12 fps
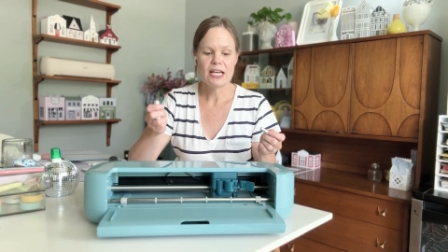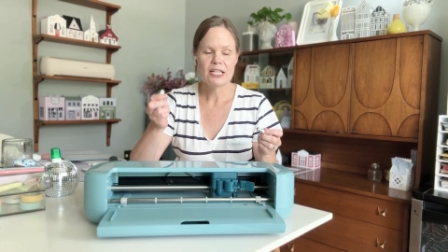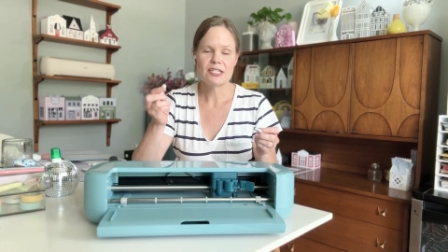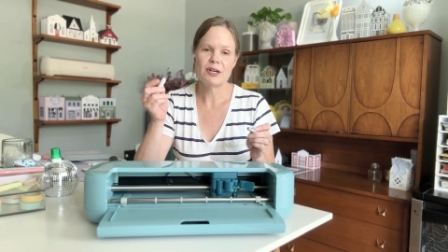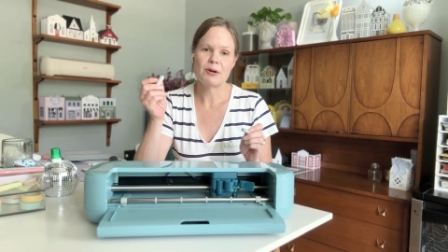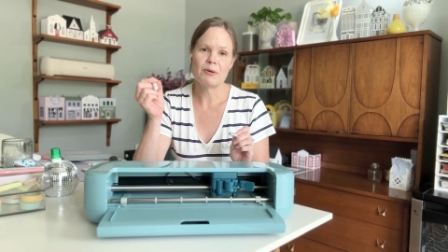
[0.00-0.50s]

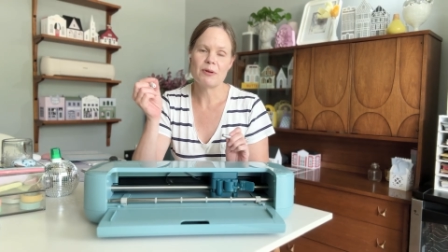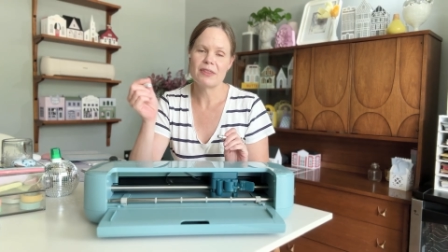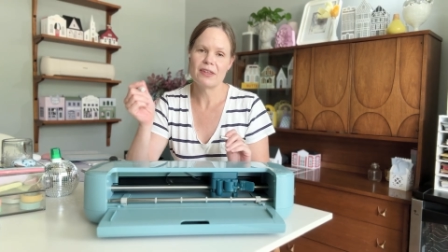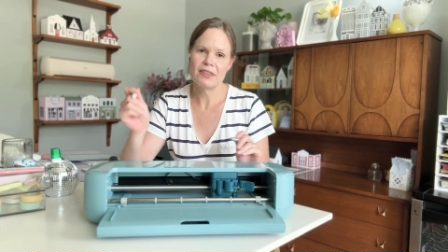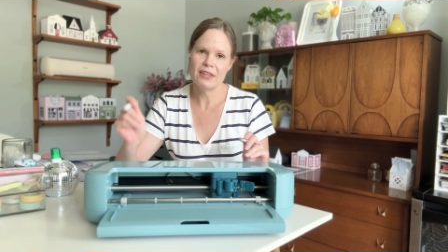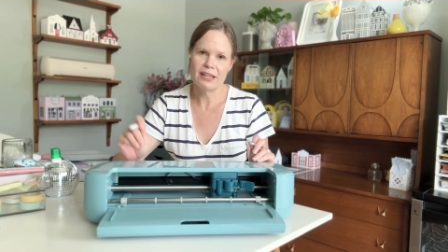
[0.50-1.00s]
So
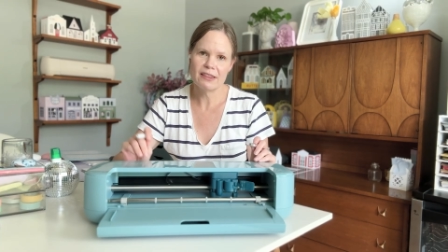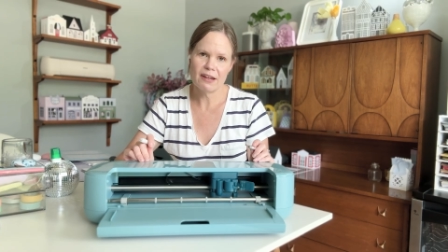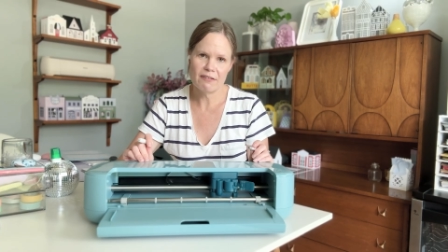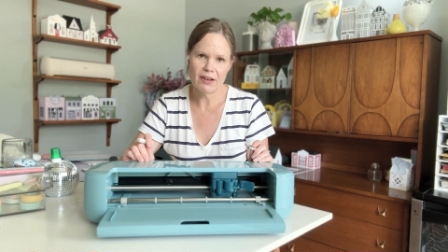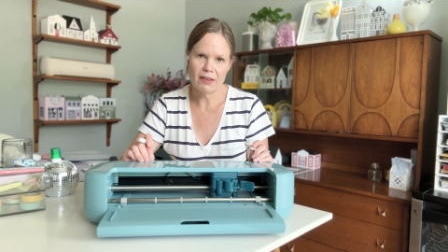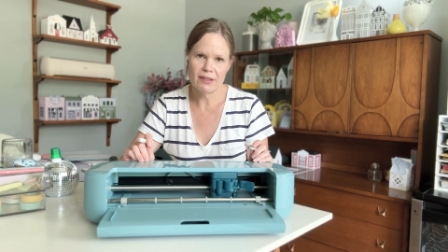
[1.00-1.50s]
the thing that I
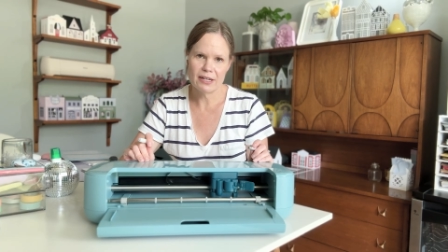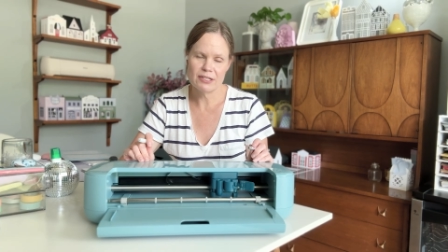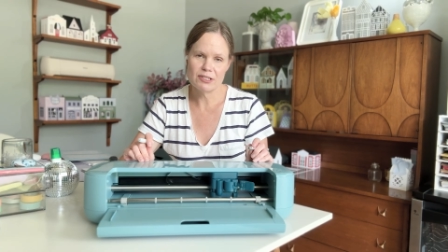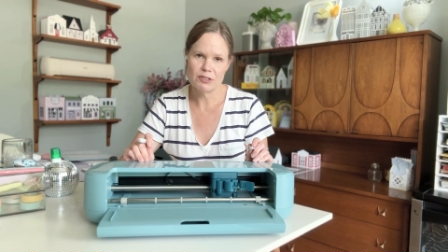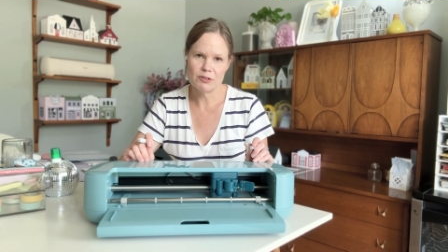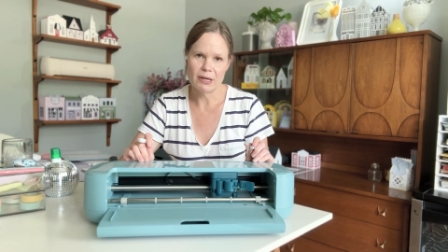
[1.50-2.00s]
found that I
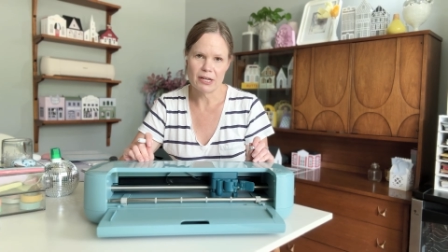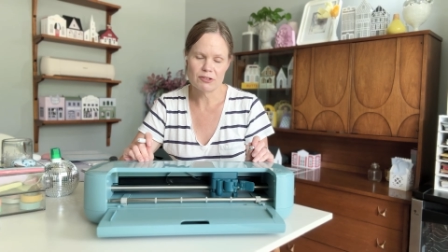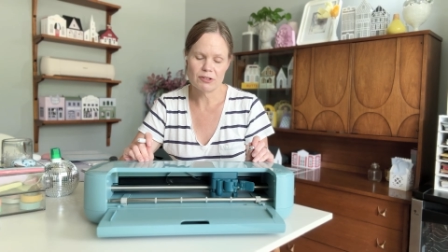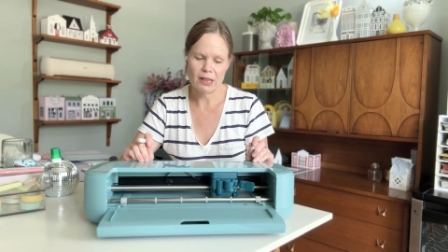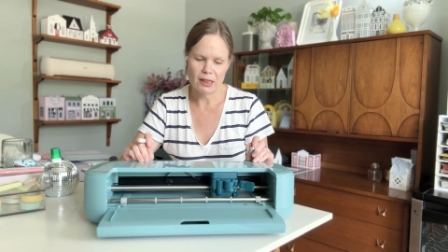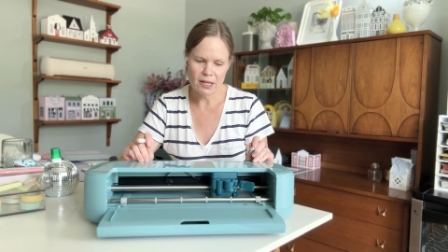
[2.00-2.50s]
do
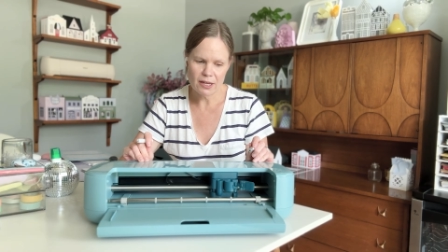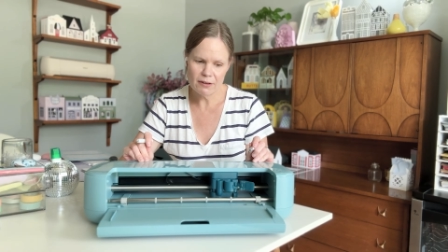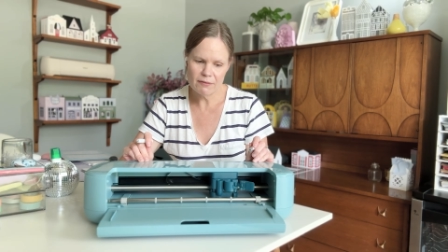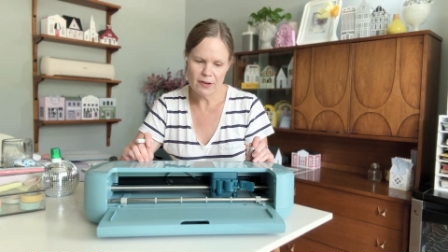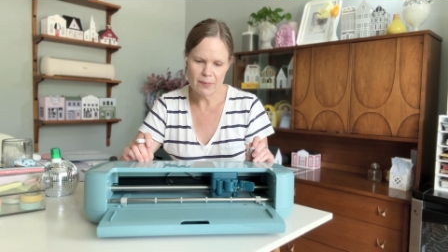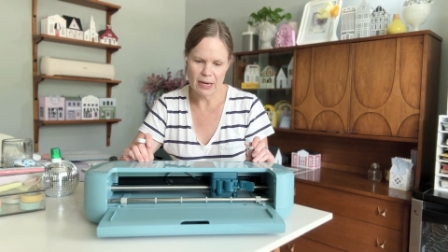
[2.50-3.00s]
actually
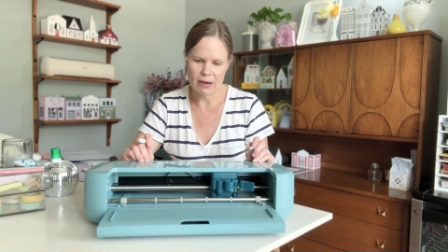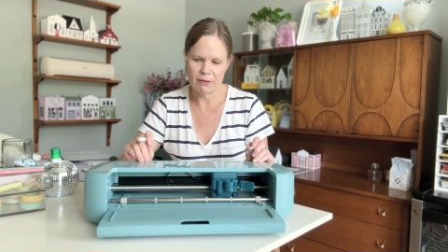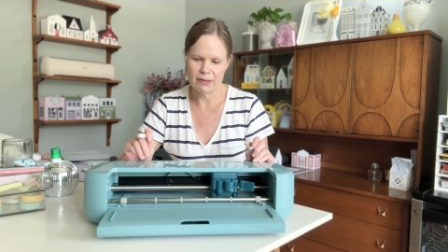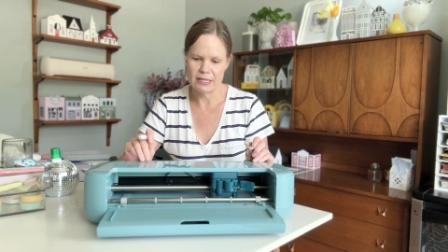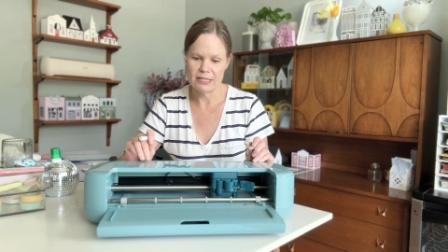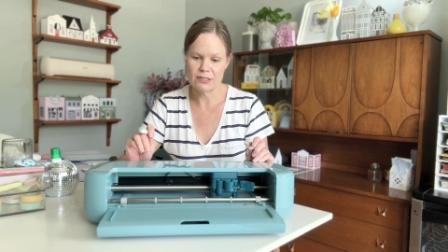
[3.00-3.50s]
love
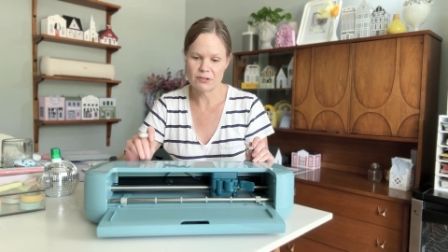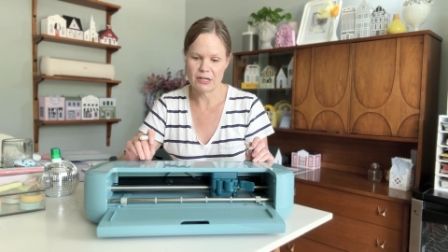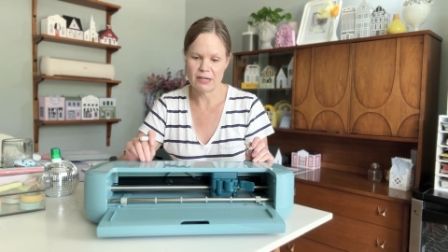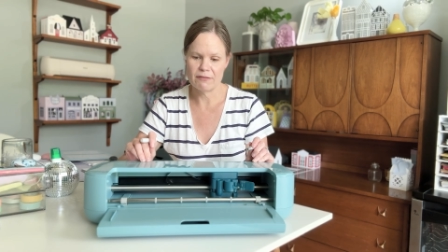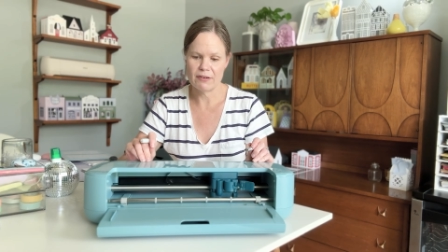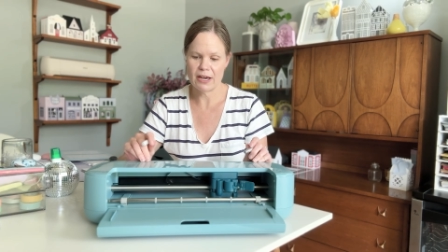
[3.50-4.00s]
about this
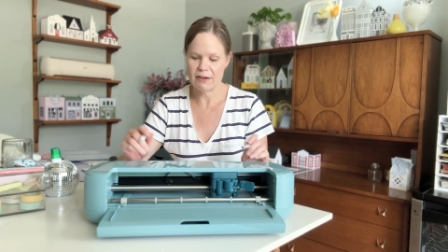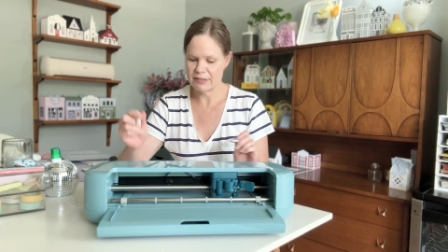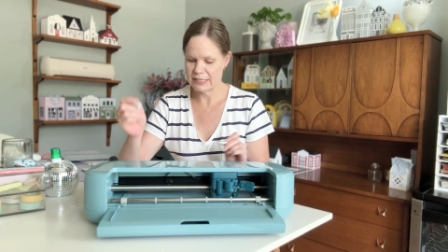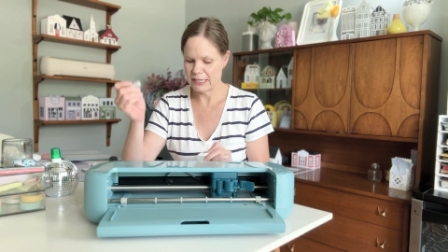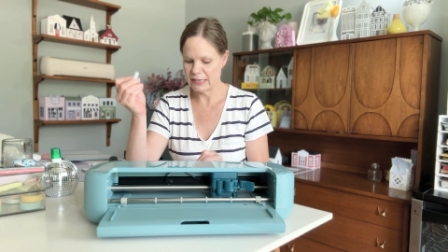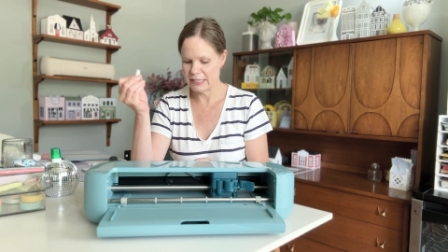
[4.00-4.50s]
Cricut 5
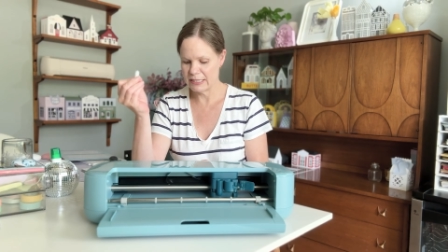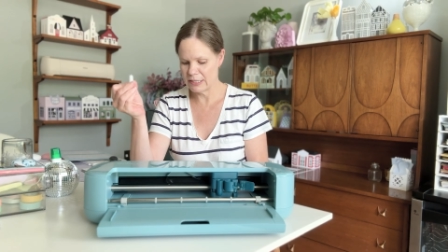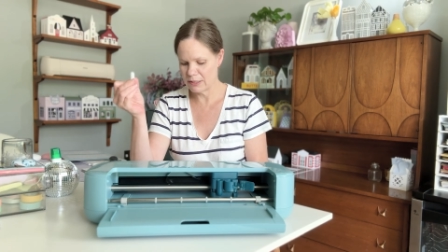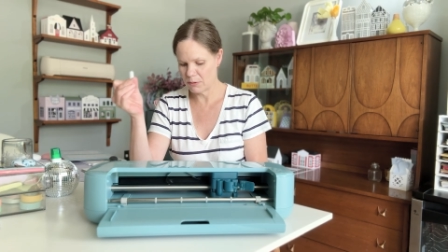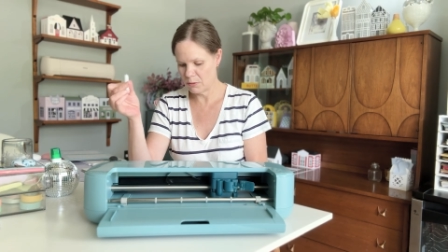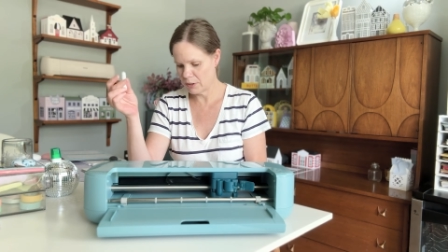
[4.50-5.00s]
is that this
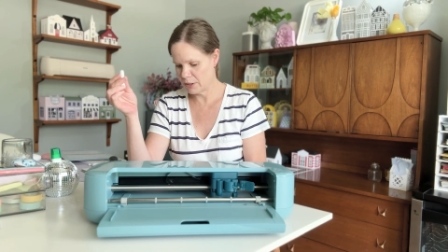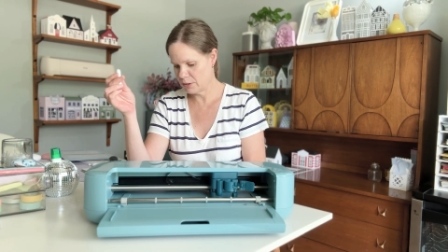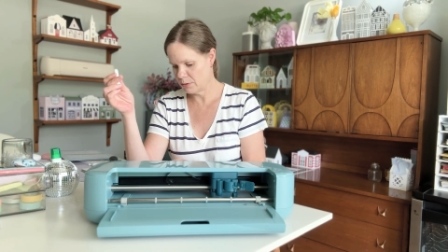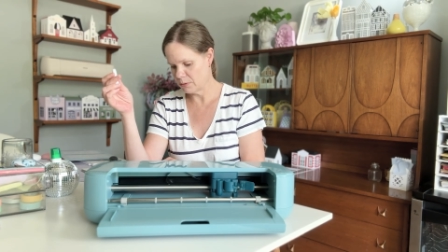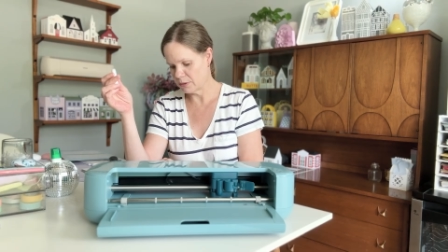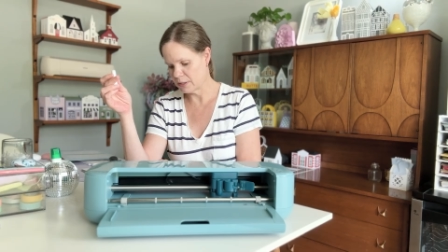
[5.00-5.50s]
scorer
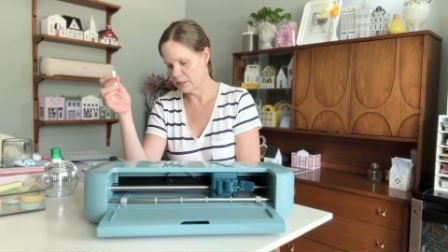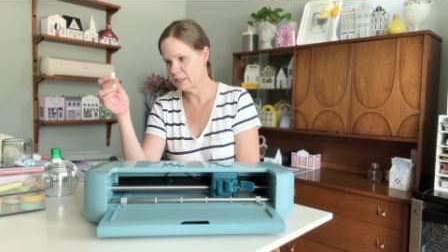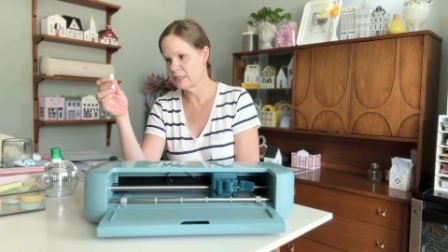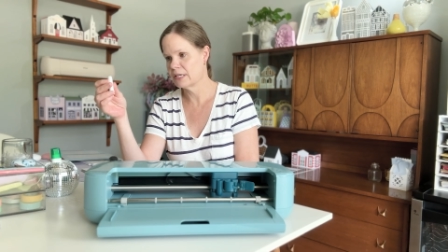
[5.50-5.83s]
tool,